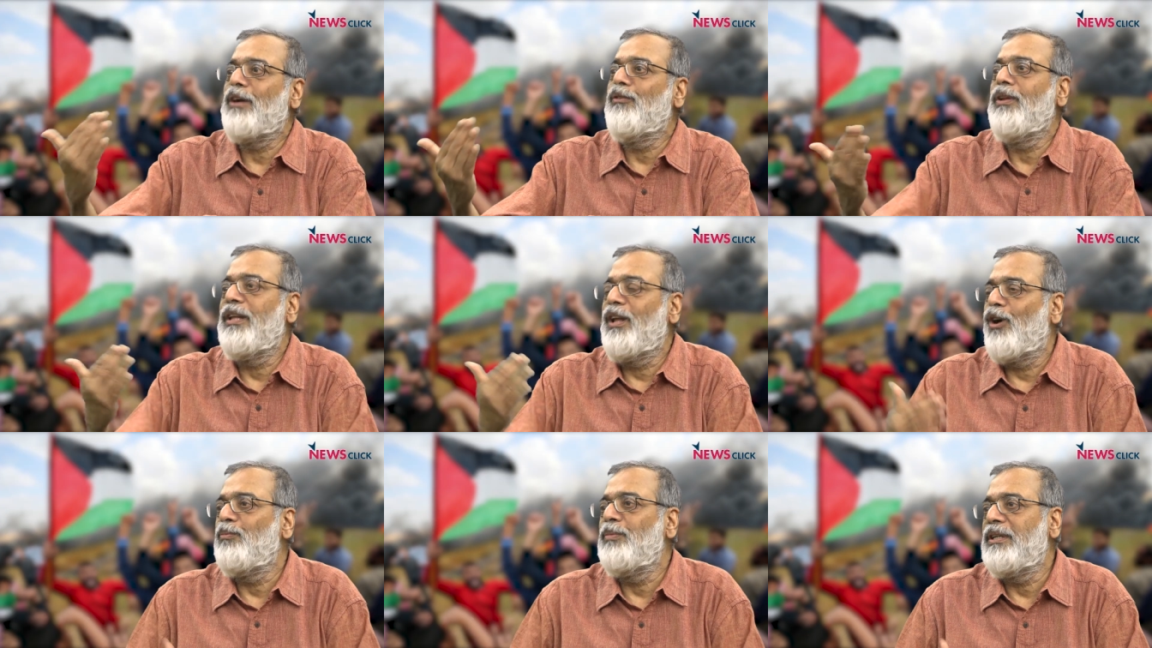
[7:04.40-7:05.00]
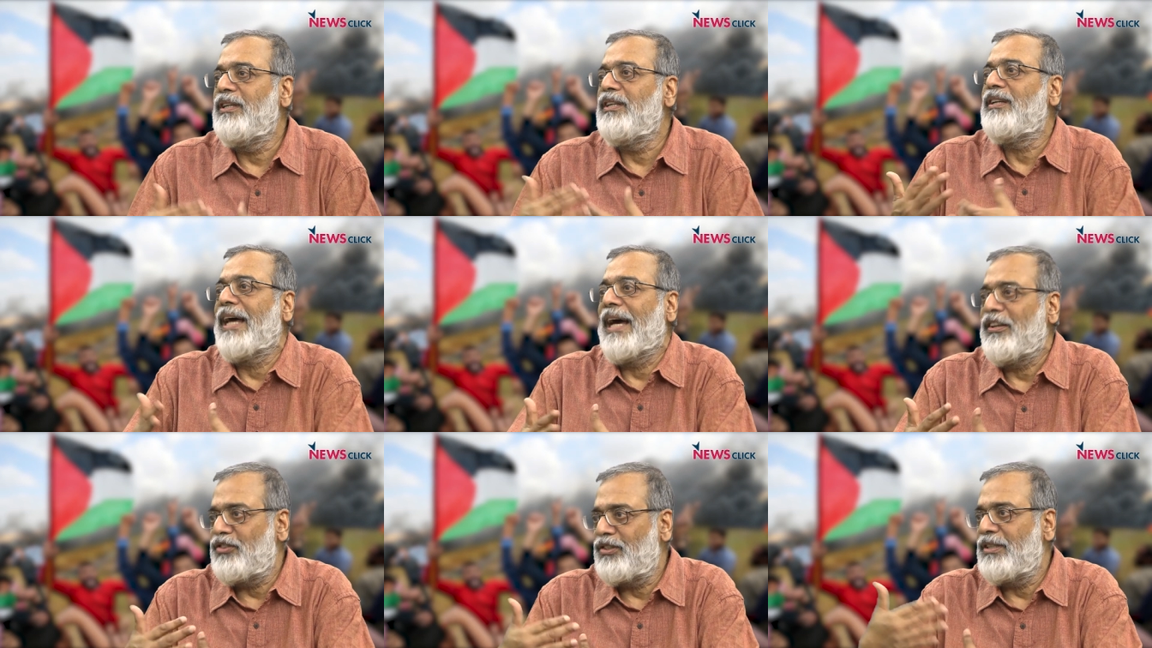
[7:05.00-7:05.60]
will now be
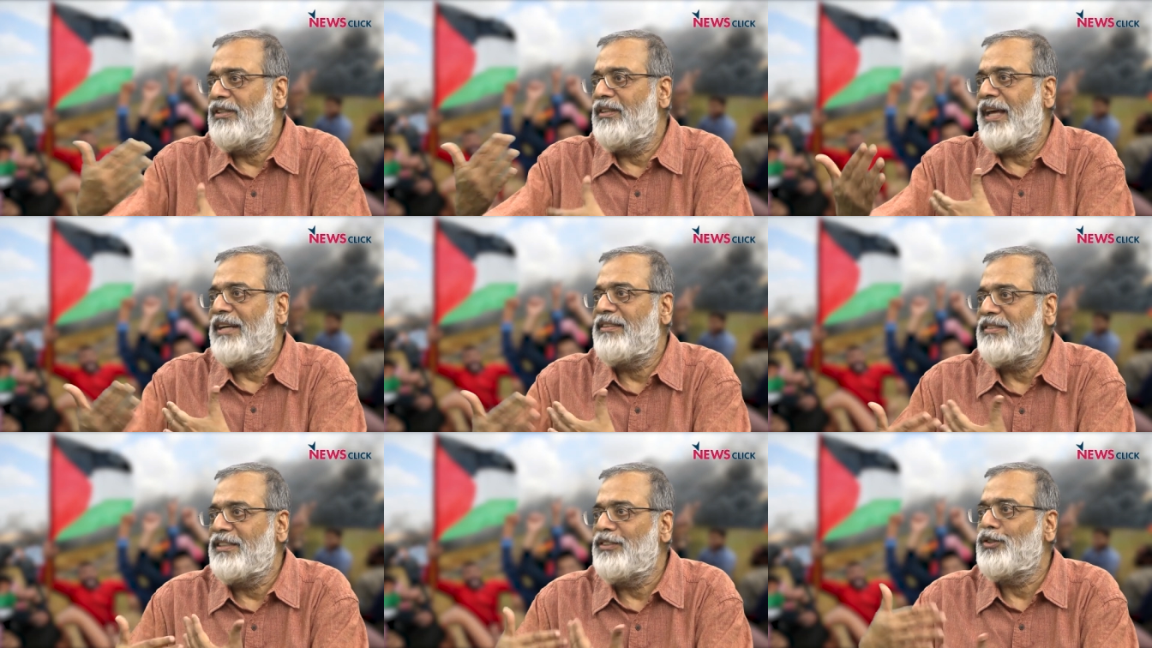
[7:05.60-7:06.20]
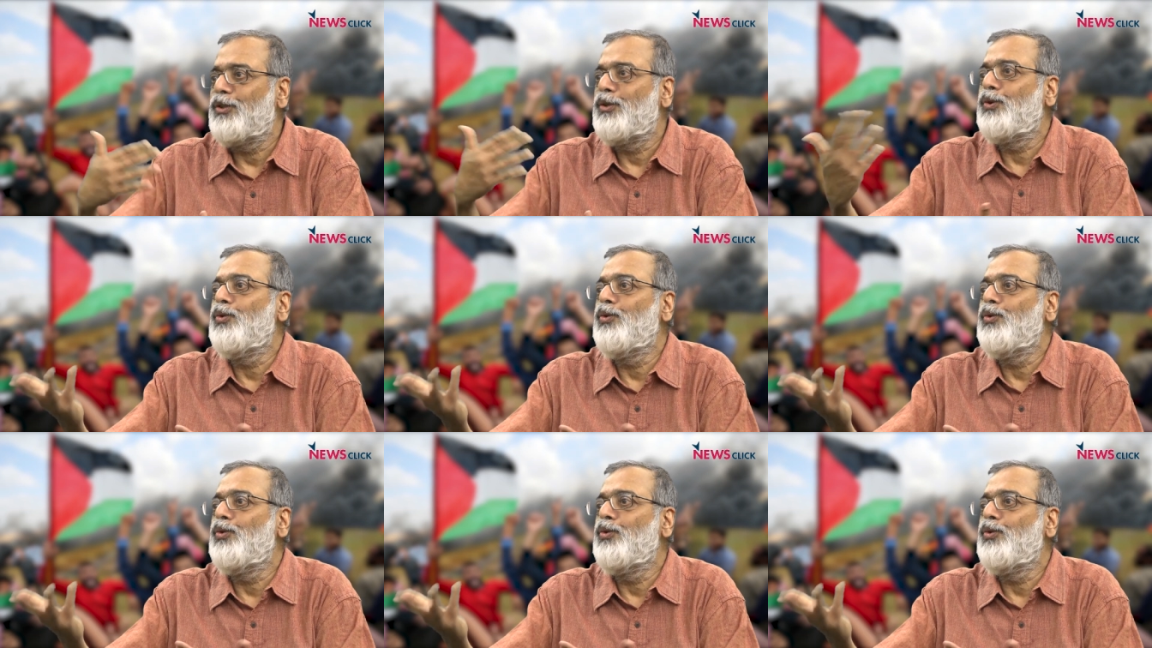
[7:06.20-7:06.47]
detached in that sense into